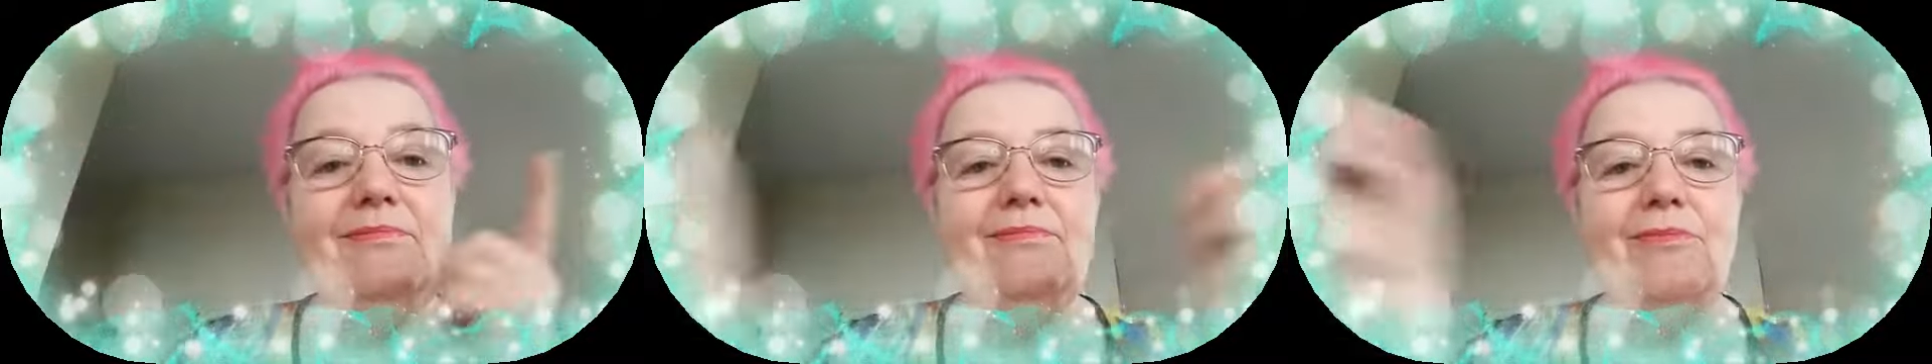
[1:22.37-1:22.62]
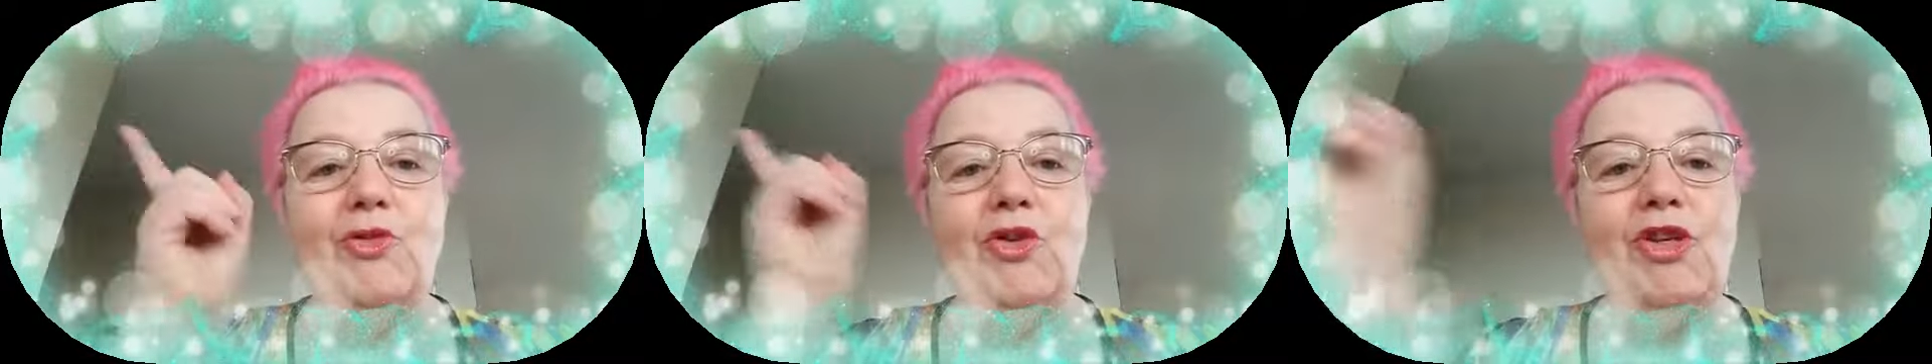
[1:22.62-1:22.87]

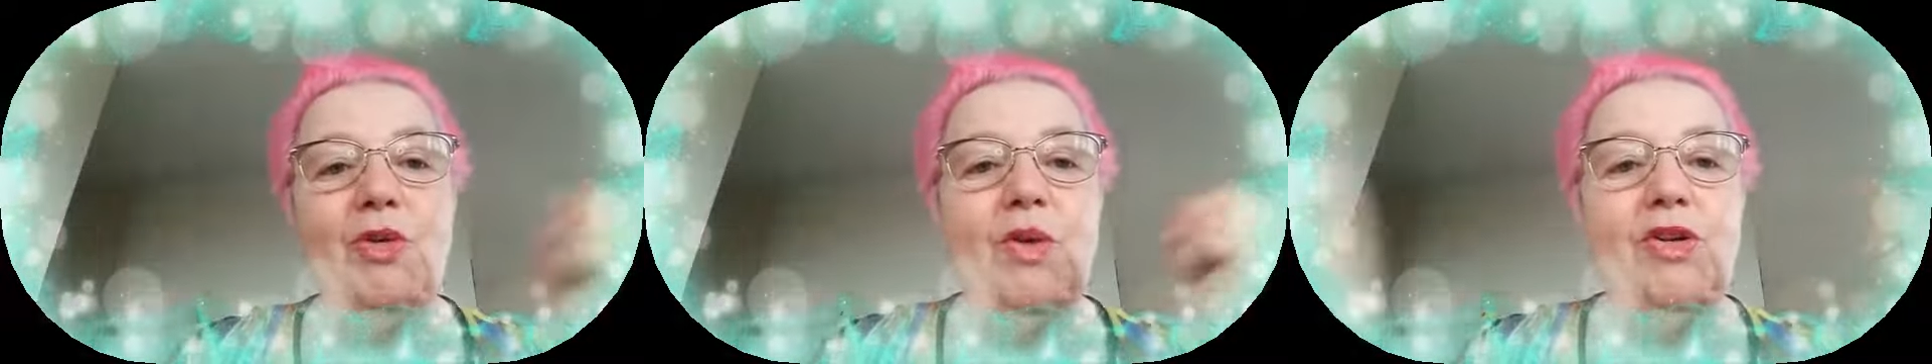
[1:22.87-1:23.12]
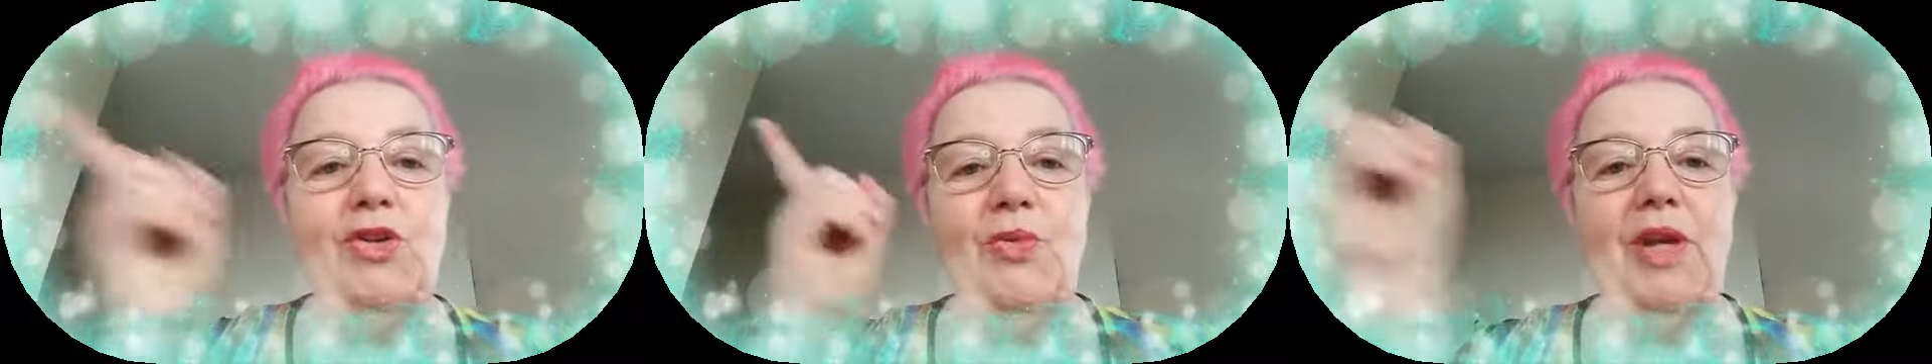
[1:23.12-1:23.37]
searching what
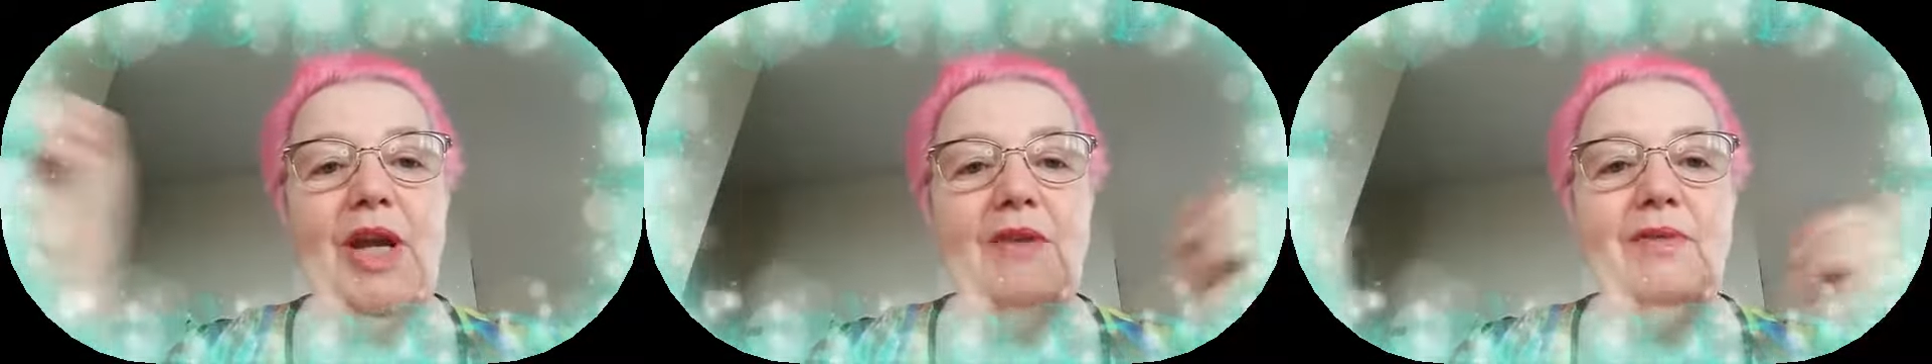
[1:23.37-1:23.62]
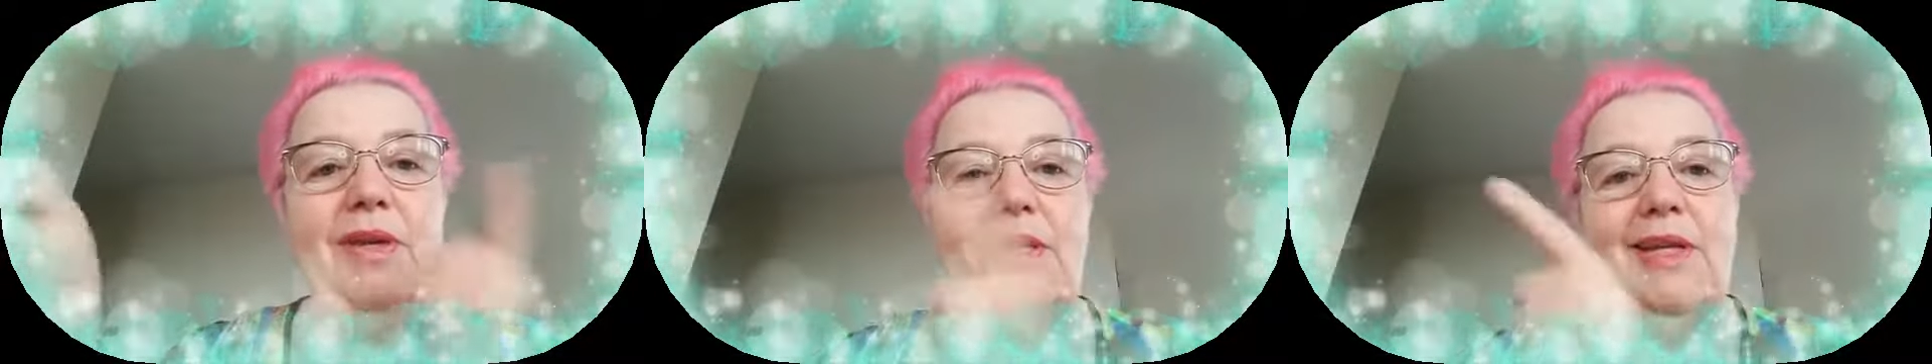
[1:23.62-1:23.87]
to do with our life.
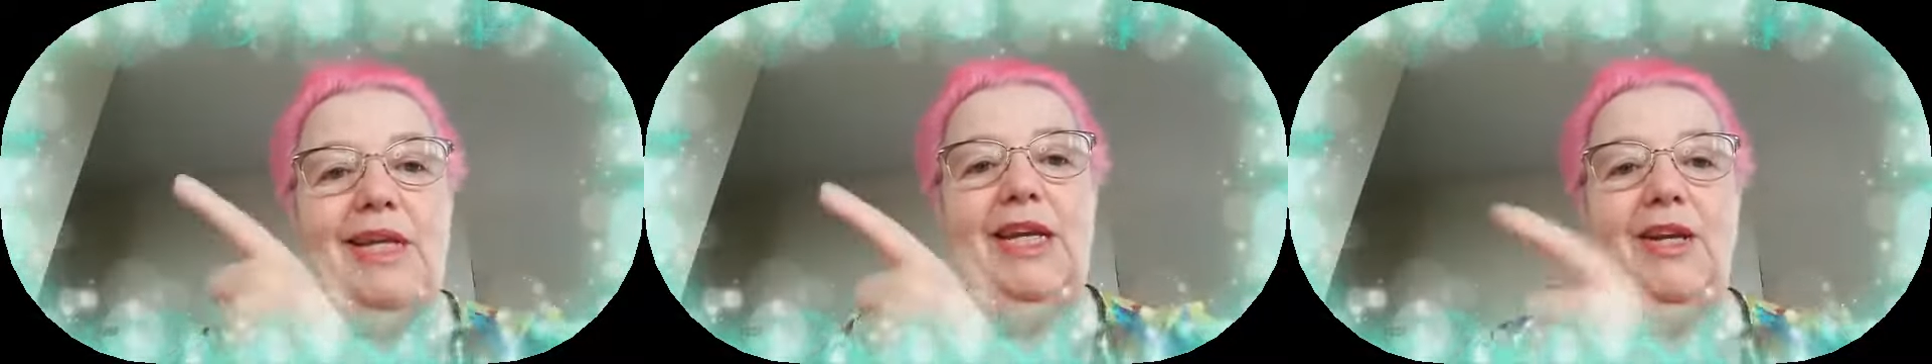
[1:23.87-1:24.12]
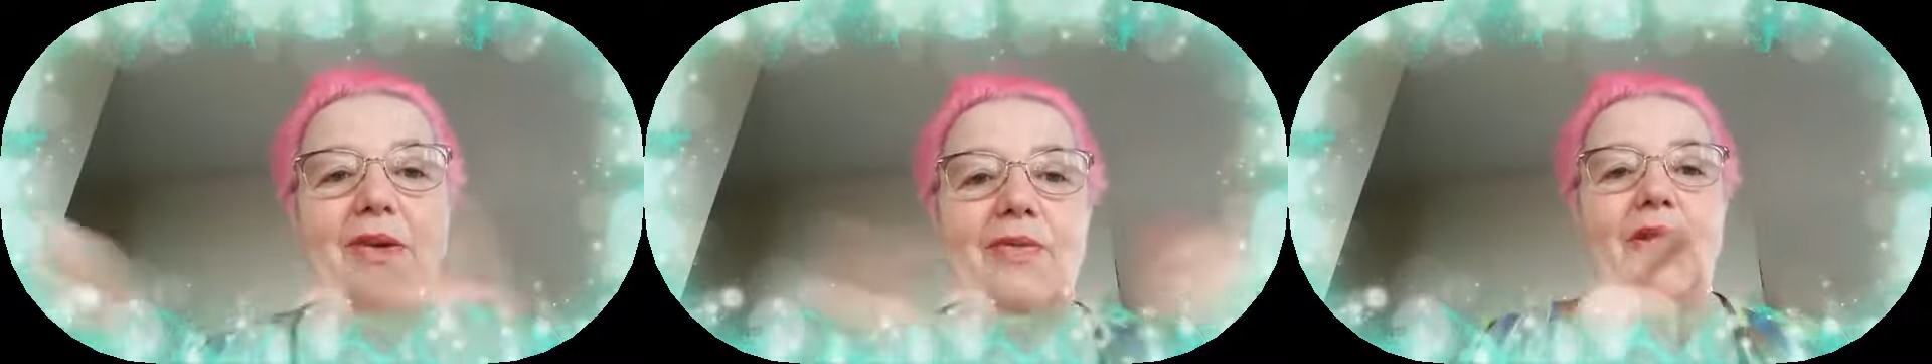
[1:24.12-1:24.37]
Here,